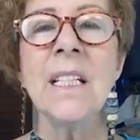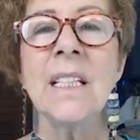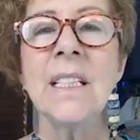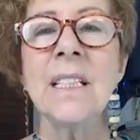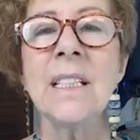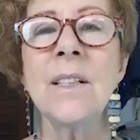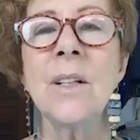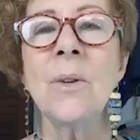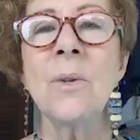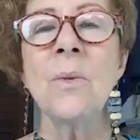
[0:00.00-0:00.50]

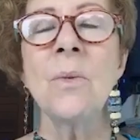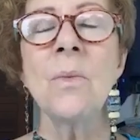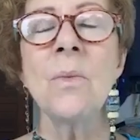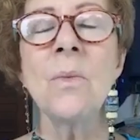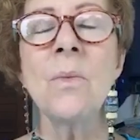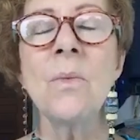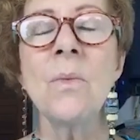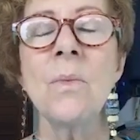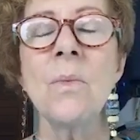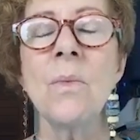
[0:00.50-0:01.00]
So
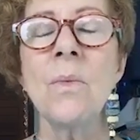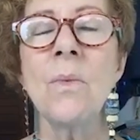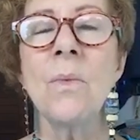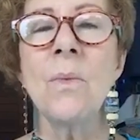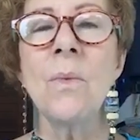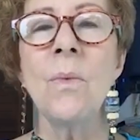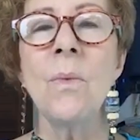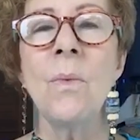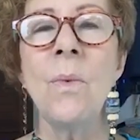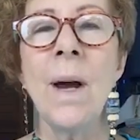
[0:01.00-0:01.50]

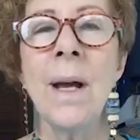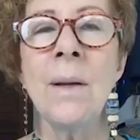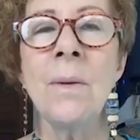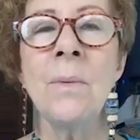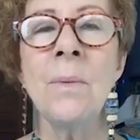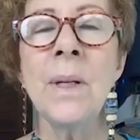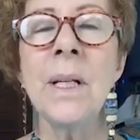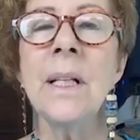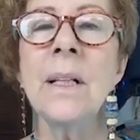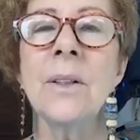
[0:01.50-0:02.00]
when
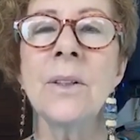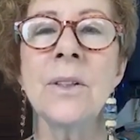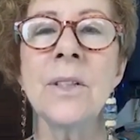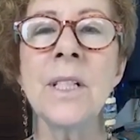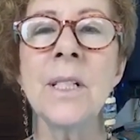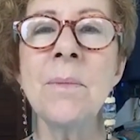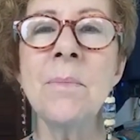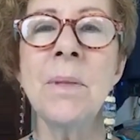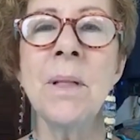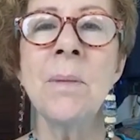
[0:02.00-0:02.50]
we learn
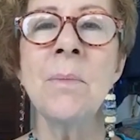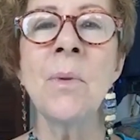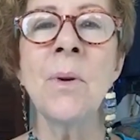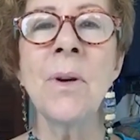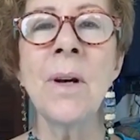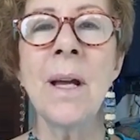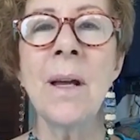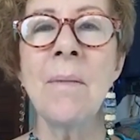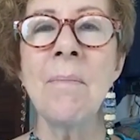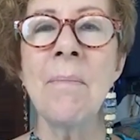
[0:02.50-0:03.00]
to be
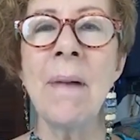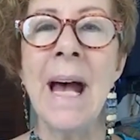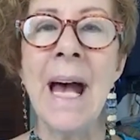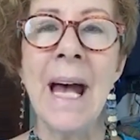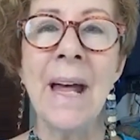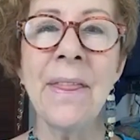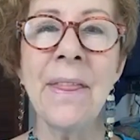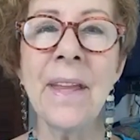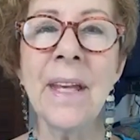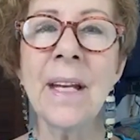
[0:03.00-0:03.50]
more
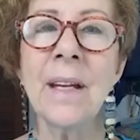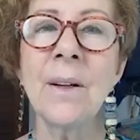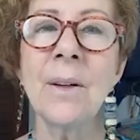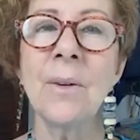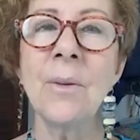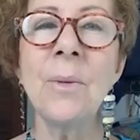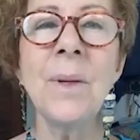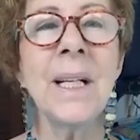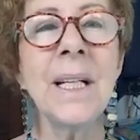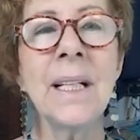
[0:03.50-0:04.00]
empathic,
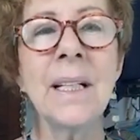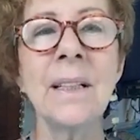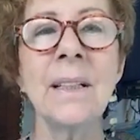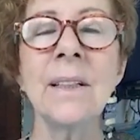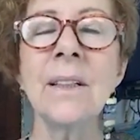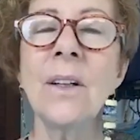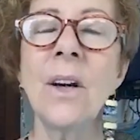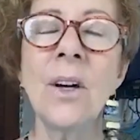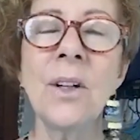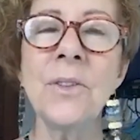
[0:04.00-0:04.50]
we can
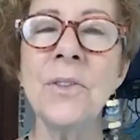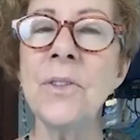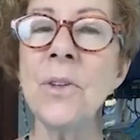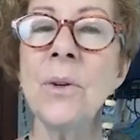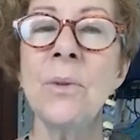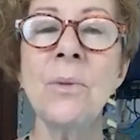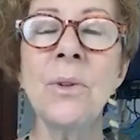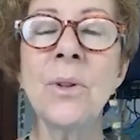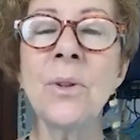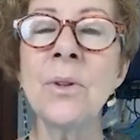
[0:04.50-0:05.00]

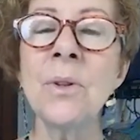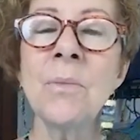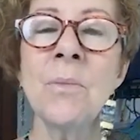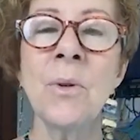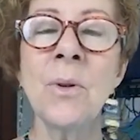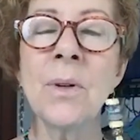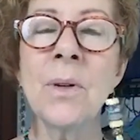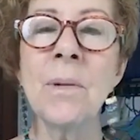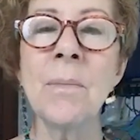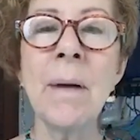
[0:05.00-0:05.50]
also learn
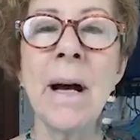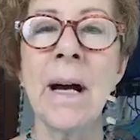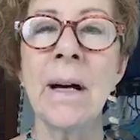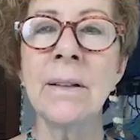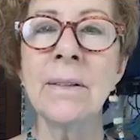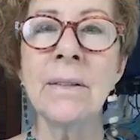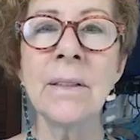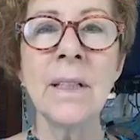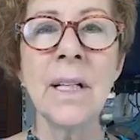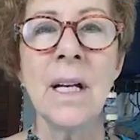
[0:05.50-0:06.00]
more
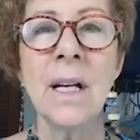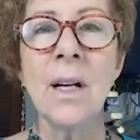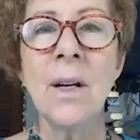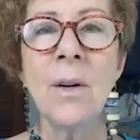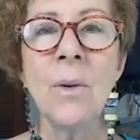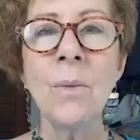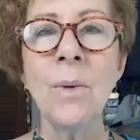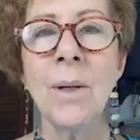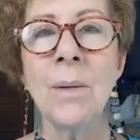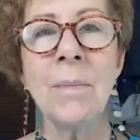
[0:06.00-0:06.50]
about
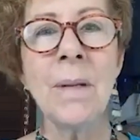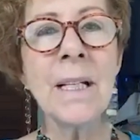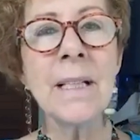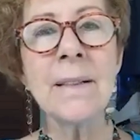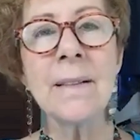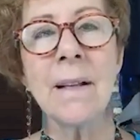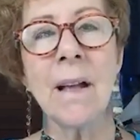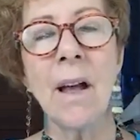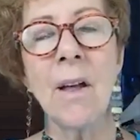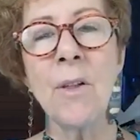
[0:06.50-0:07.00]
what
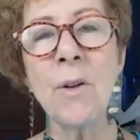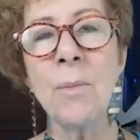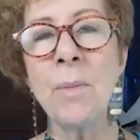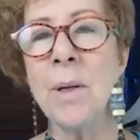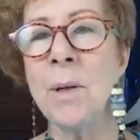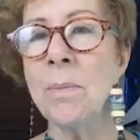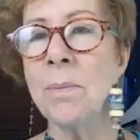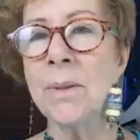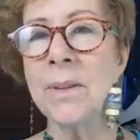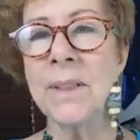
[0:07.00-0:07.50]
makes other
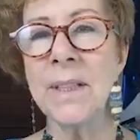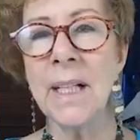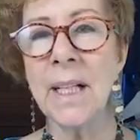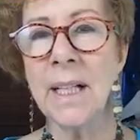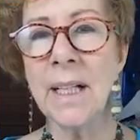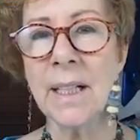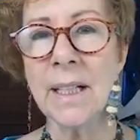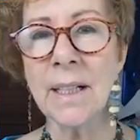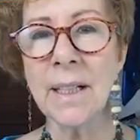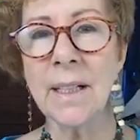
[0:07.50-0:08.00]
people
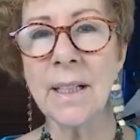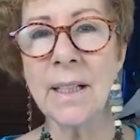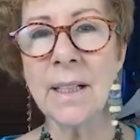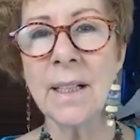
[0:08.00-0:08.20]
tick.